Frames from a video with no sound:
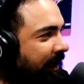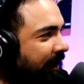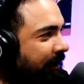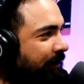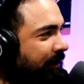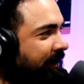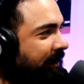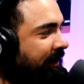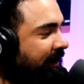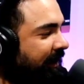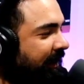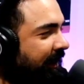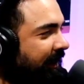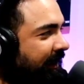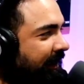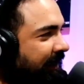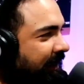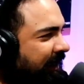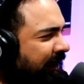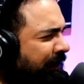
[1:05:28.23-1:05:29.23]
But it
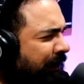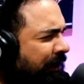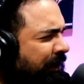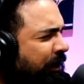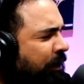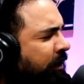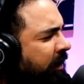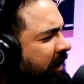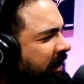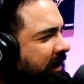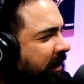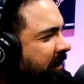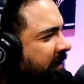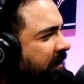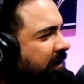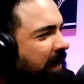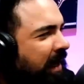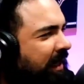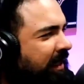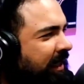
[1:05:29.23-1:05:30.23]
was cool.
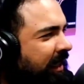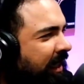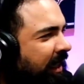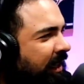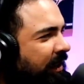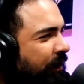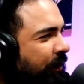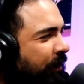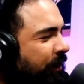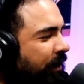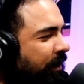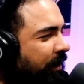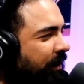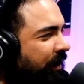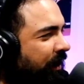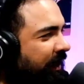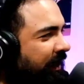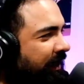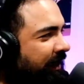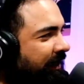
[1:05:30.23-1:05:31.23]
He's Mexican, New
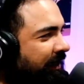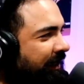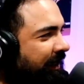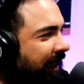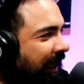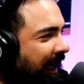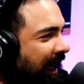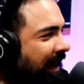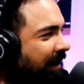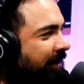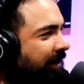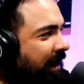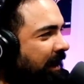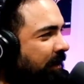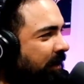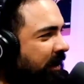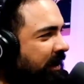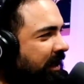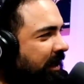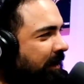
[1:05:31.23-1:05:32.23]
York, and he got
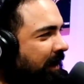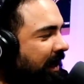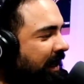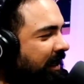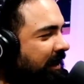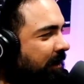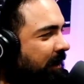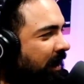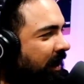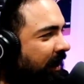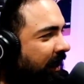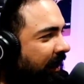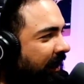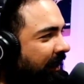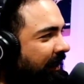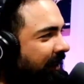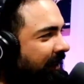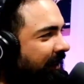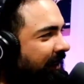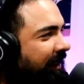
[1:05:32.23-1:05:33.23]
famous. He made his
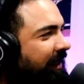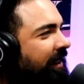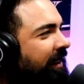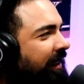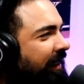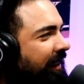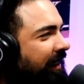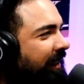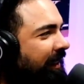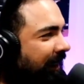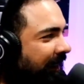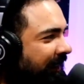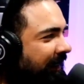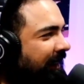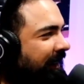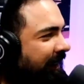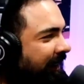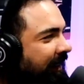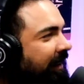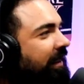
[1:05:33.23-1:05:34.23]
money, and
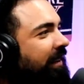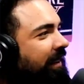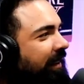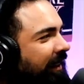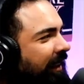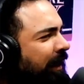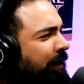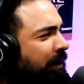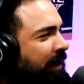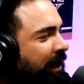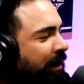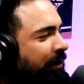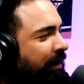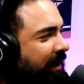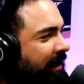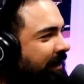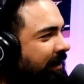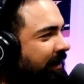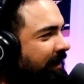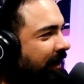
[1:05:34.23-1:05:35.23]
I'm
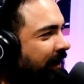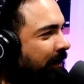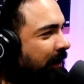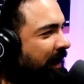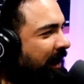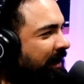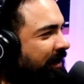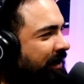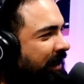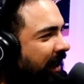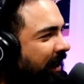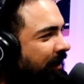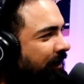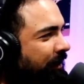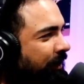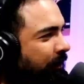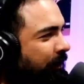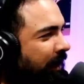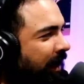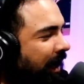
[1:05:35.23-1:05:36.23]
curious about his
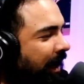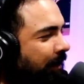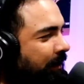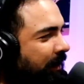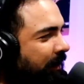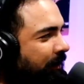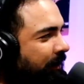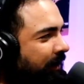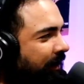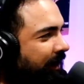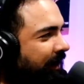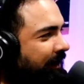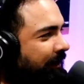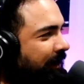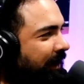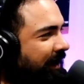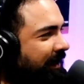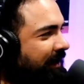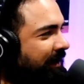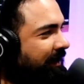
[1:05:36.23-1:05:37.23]
childhood. What happened where
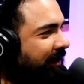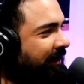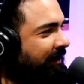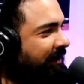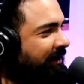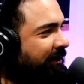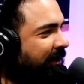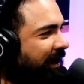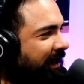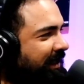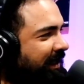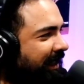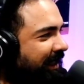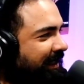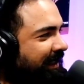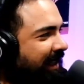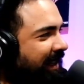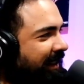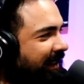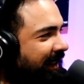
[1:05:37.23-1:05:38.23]
he went straight
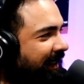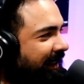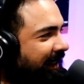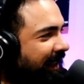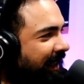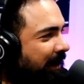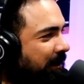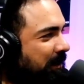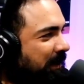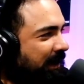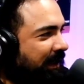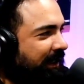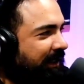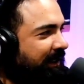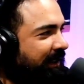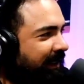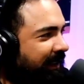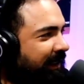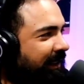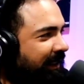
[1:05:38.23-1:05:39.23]
6ix9ine like that? But
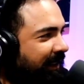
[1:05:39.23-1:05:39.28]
